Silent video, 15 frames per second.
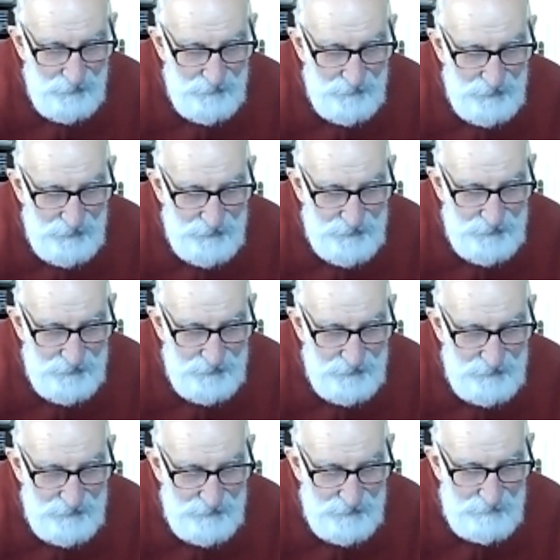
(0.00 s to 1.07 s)
think
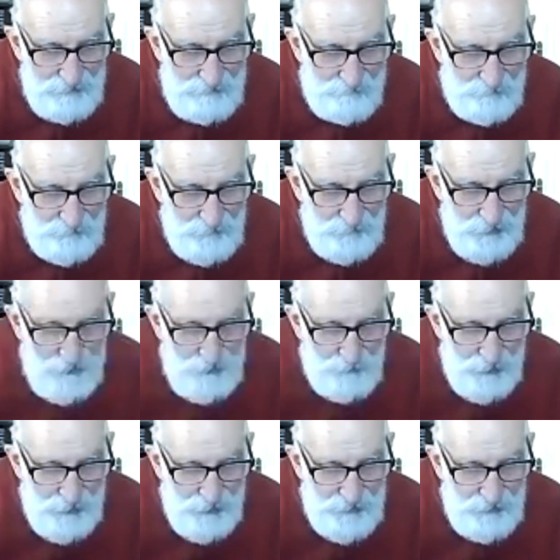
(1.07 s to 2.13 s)
it
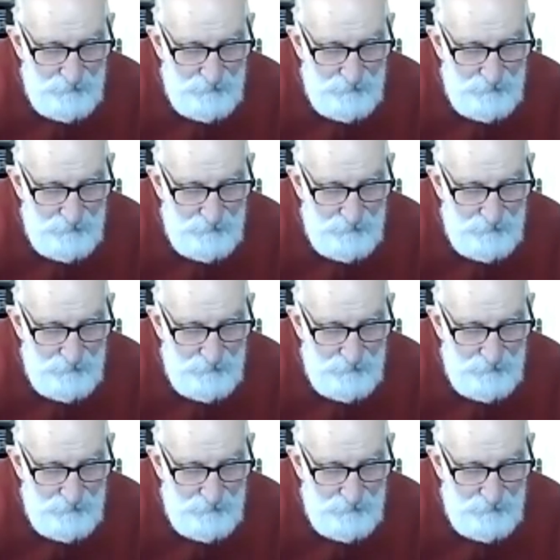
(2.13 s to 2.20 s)
remains